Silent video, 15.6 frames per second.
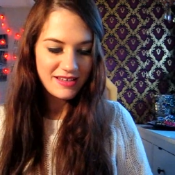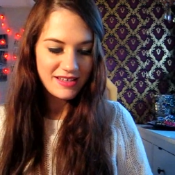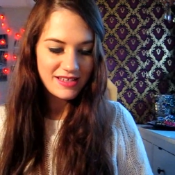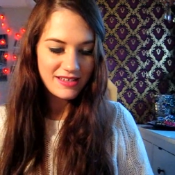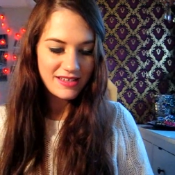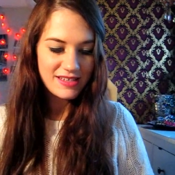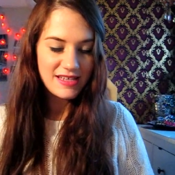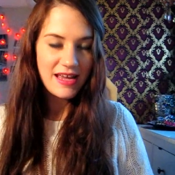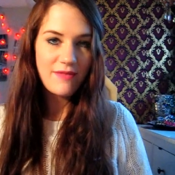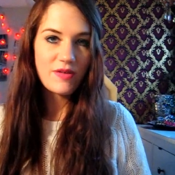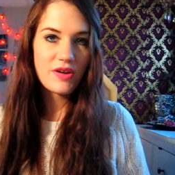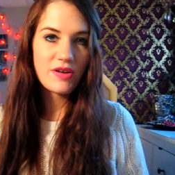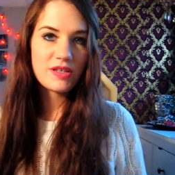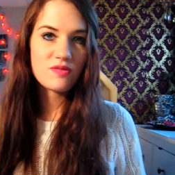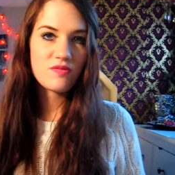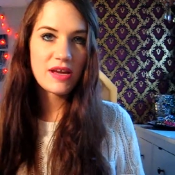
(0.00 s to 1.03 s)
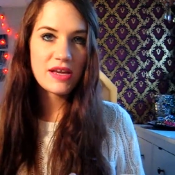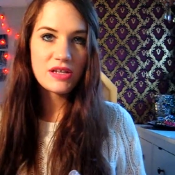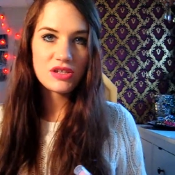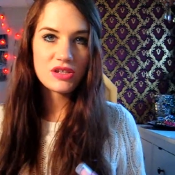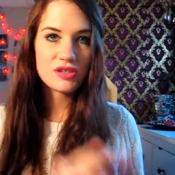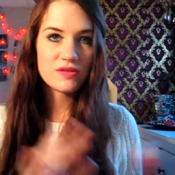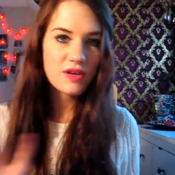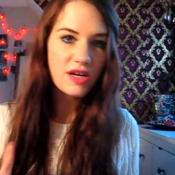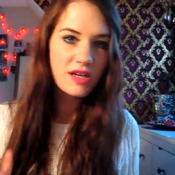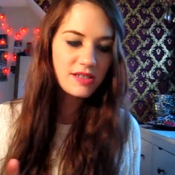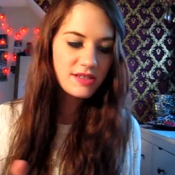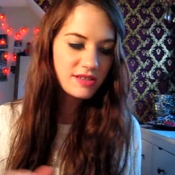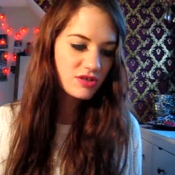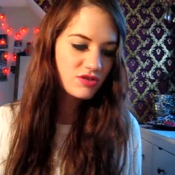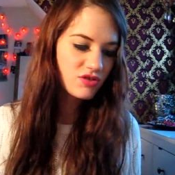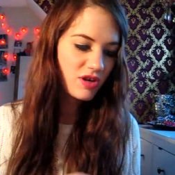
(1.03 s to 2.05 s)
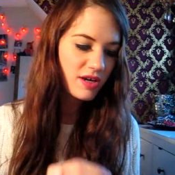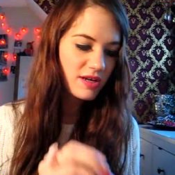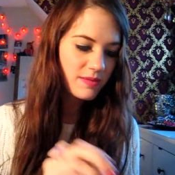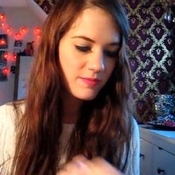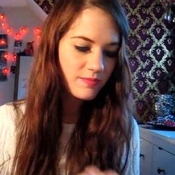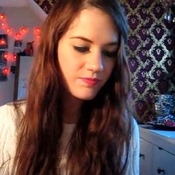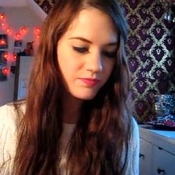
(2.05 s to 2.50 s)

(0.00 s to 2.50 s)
It's nice to have a nice range of colours to try.